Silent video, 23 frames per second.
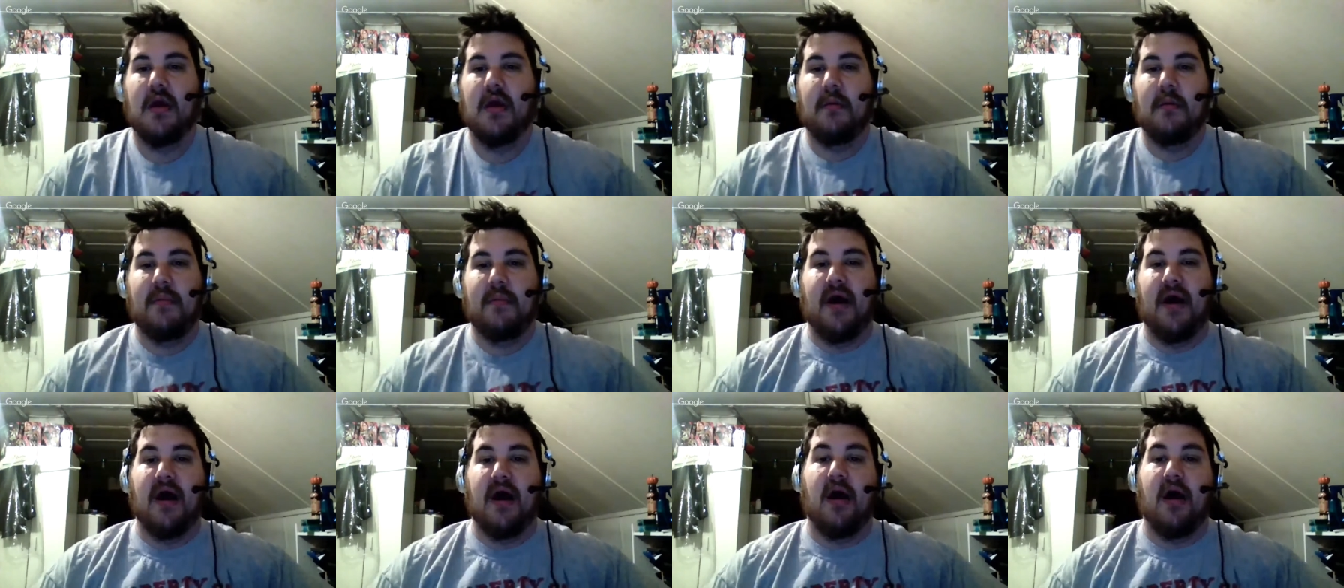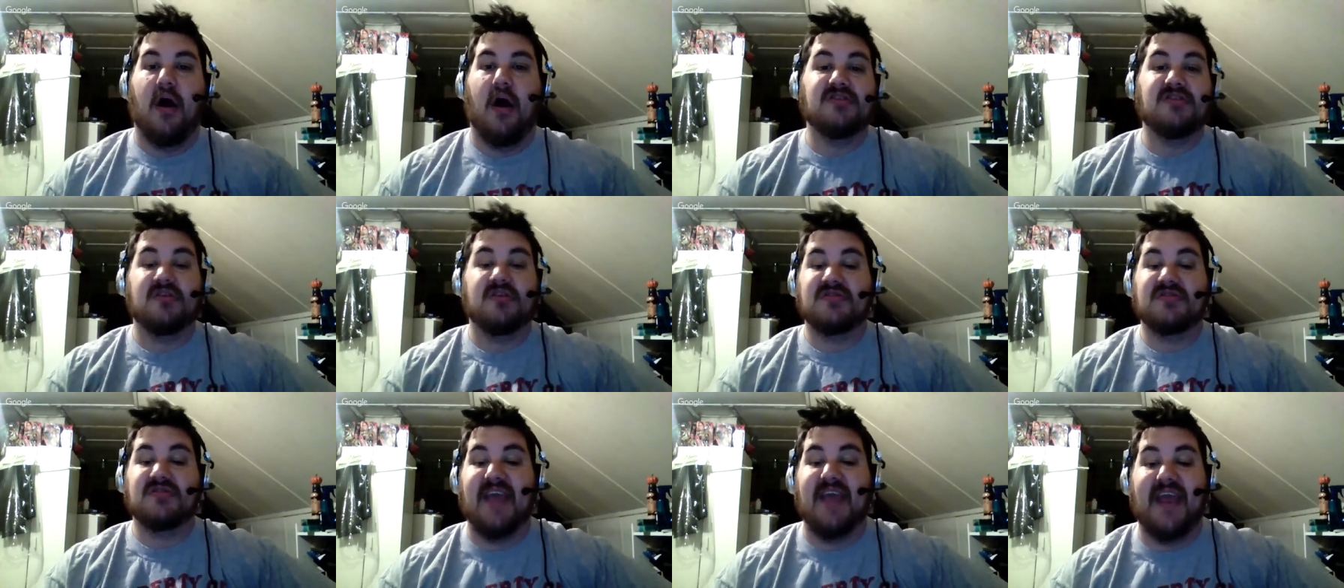But uh,
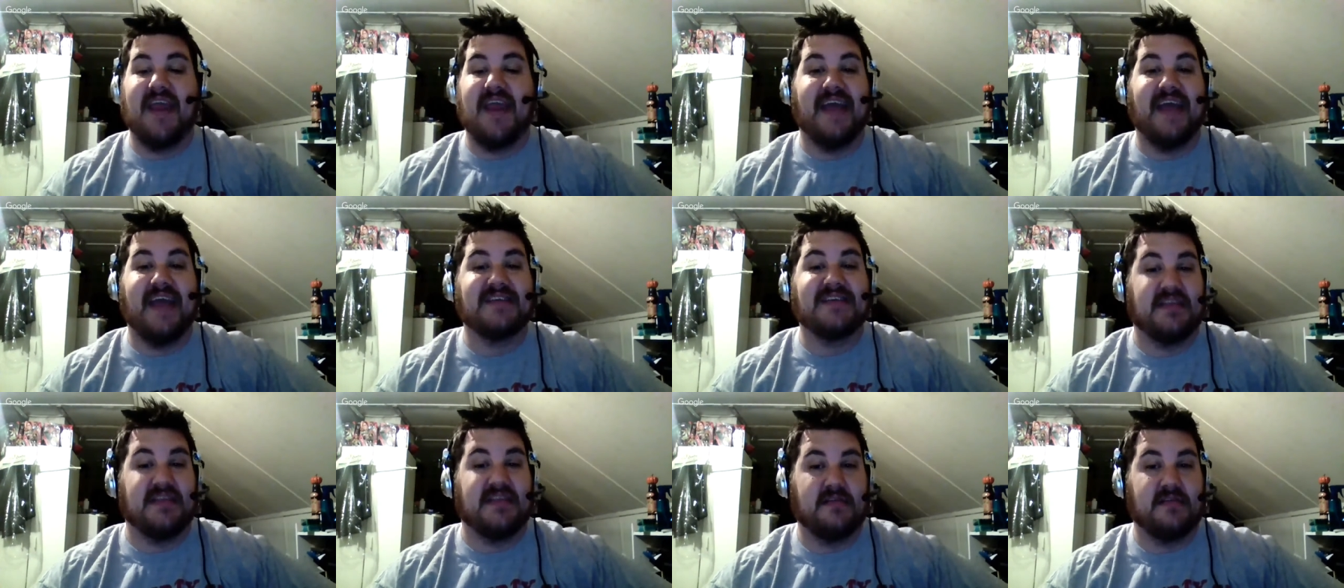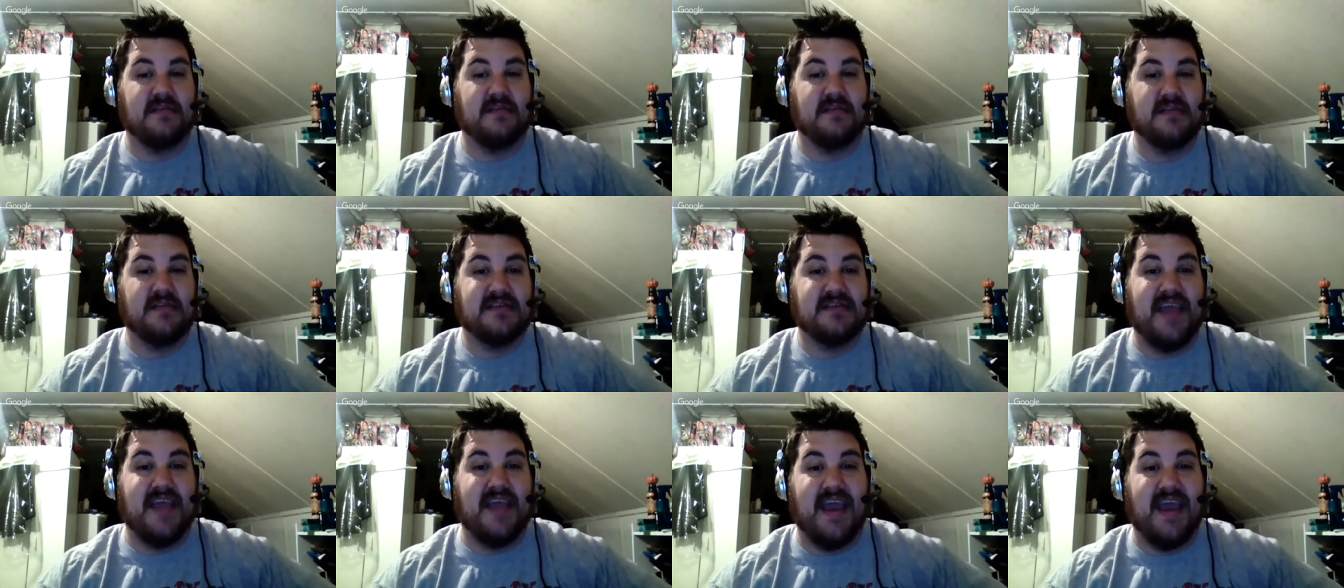also Stan Hansen.
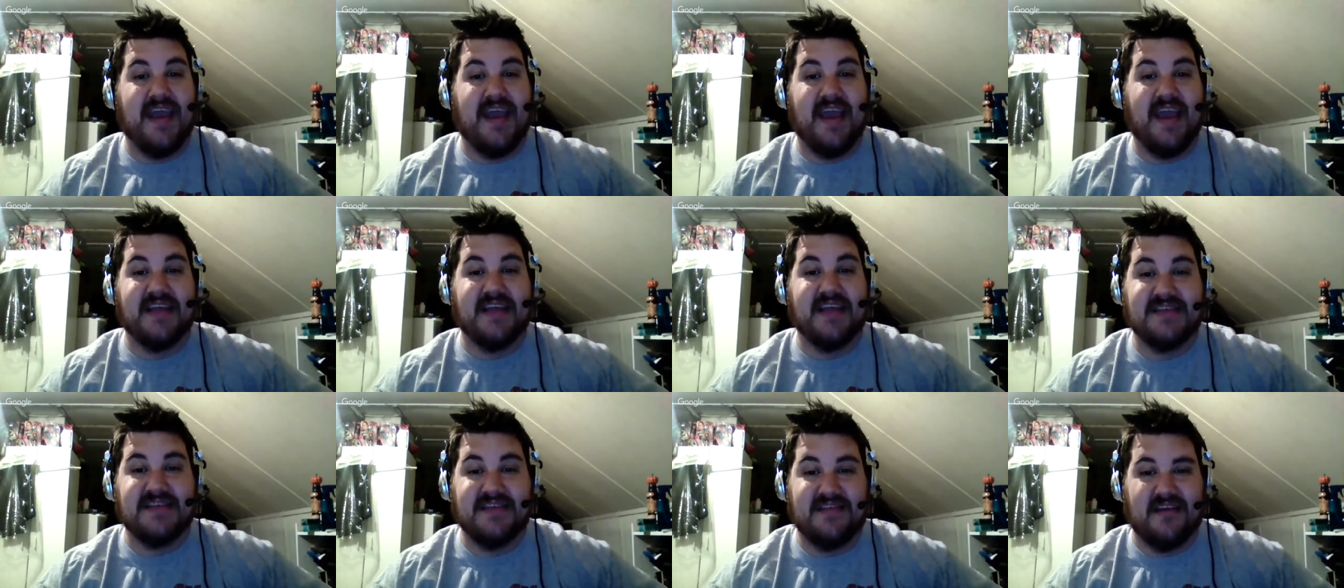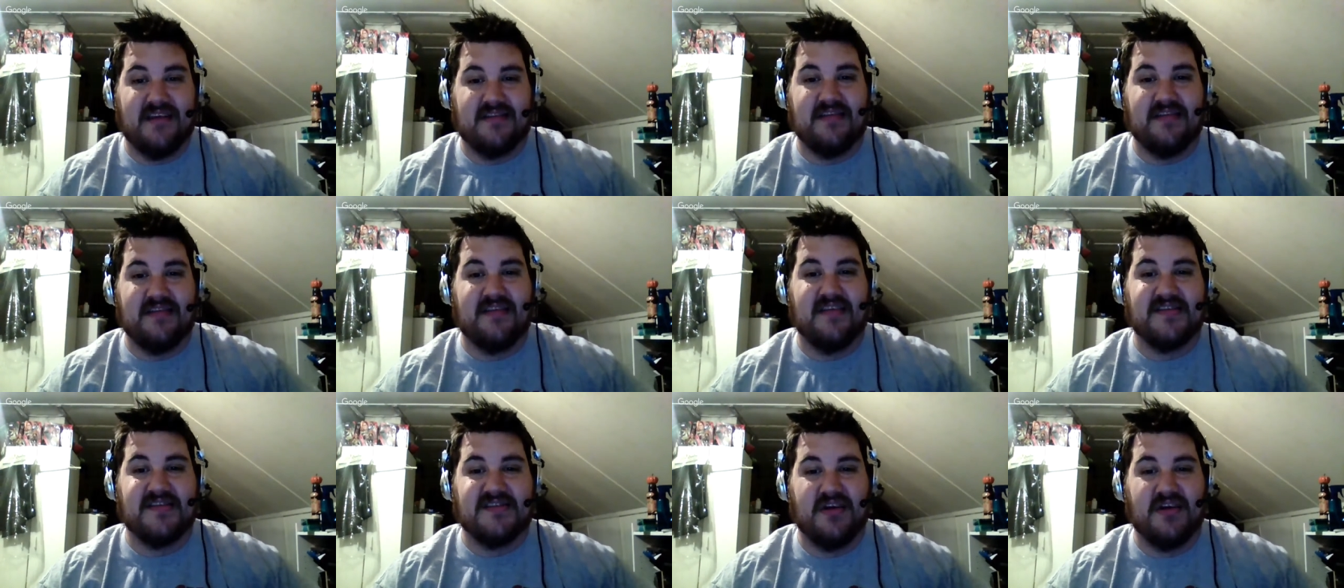Stan Hansen inducted
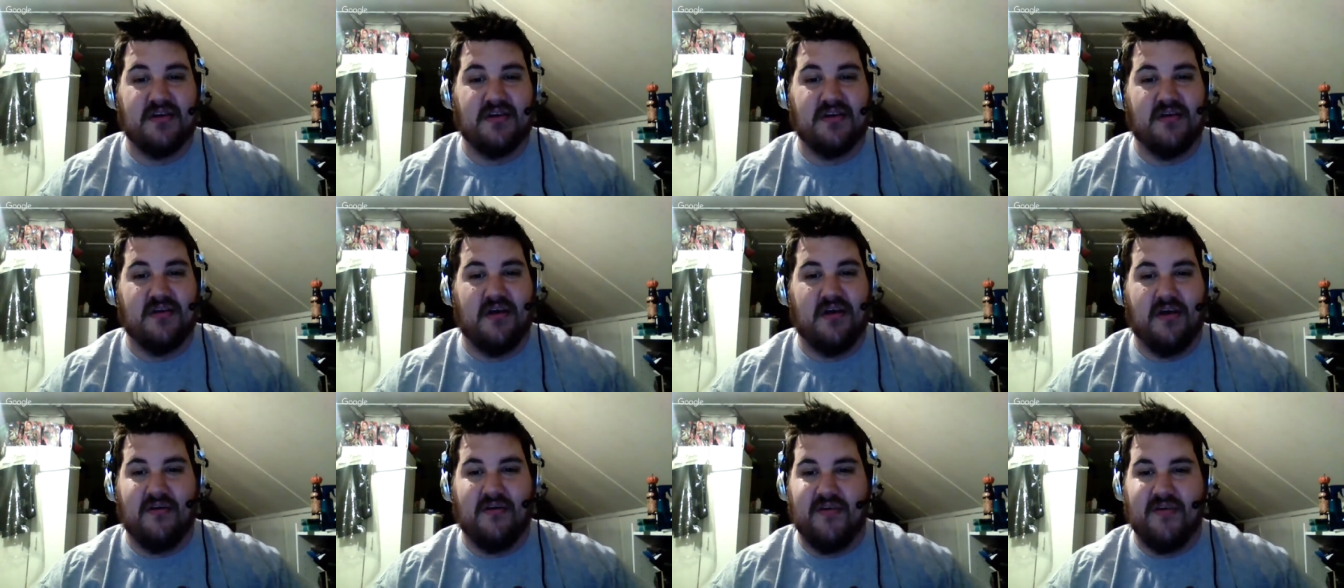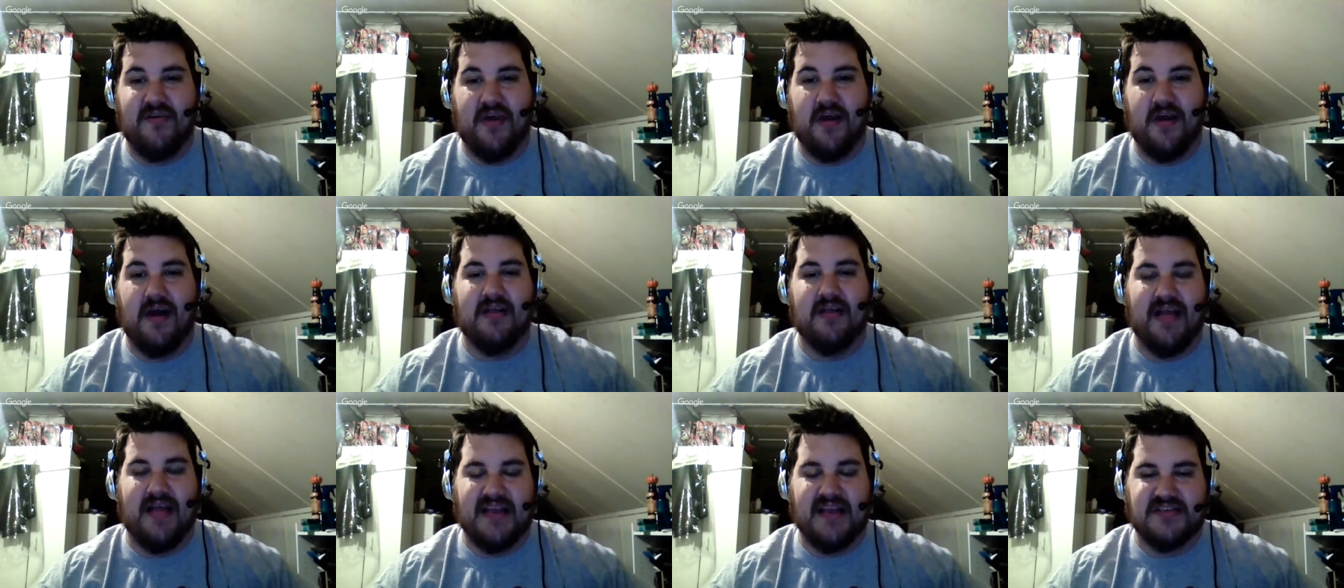this year in the Hall of Fa-
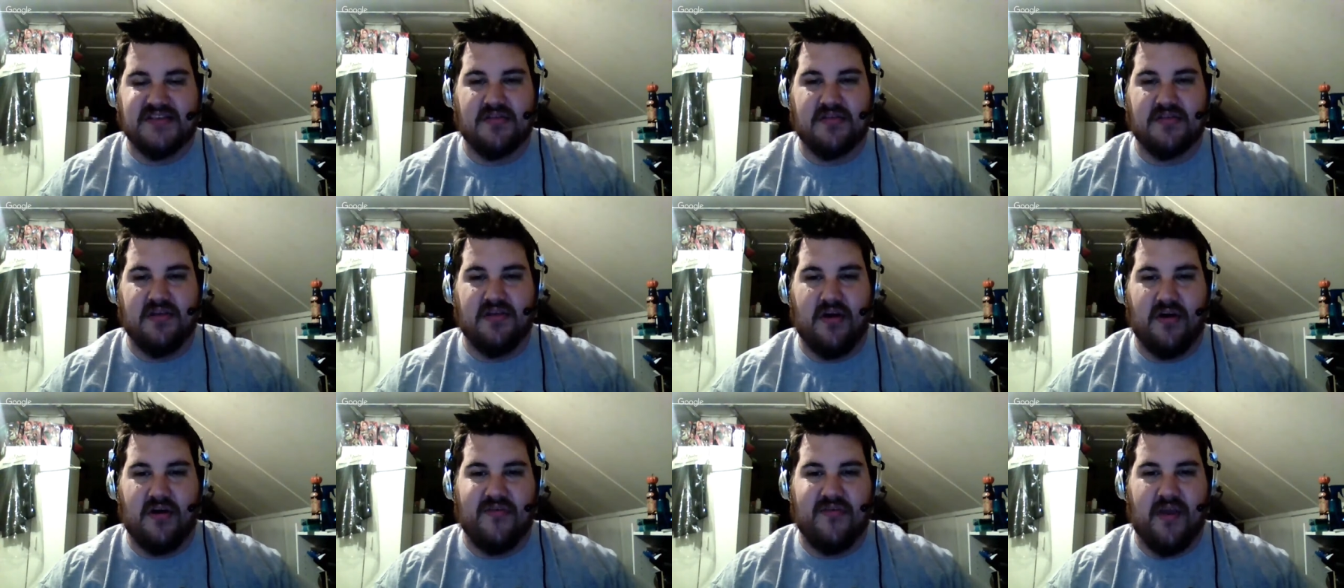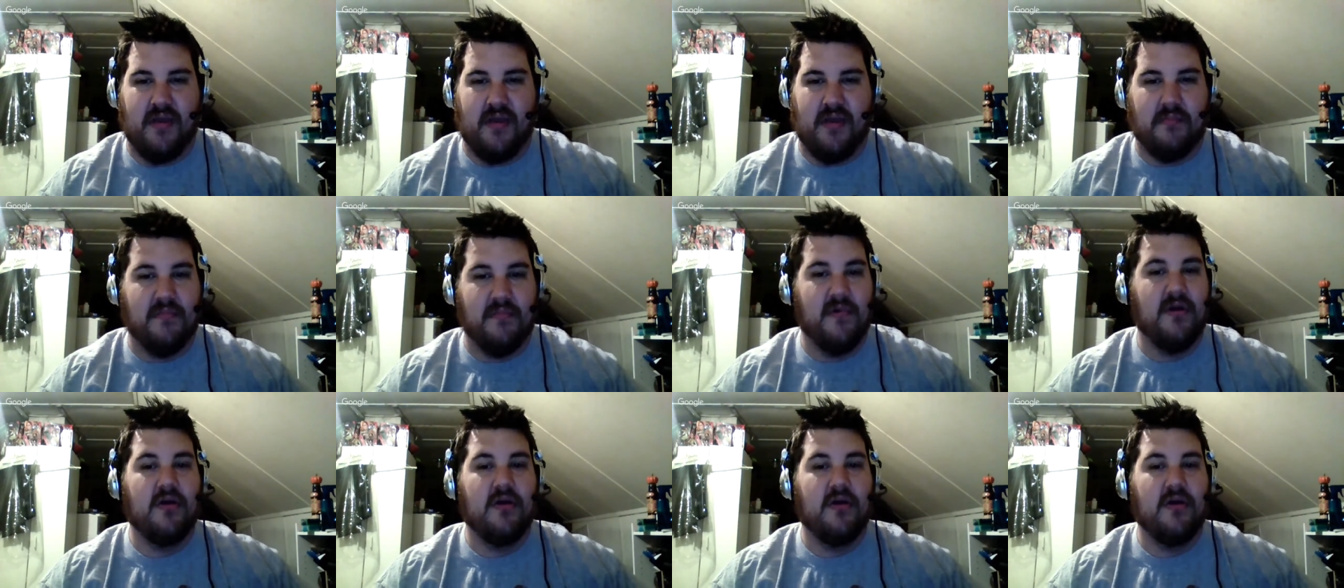uh, last year in the Hall of Fame.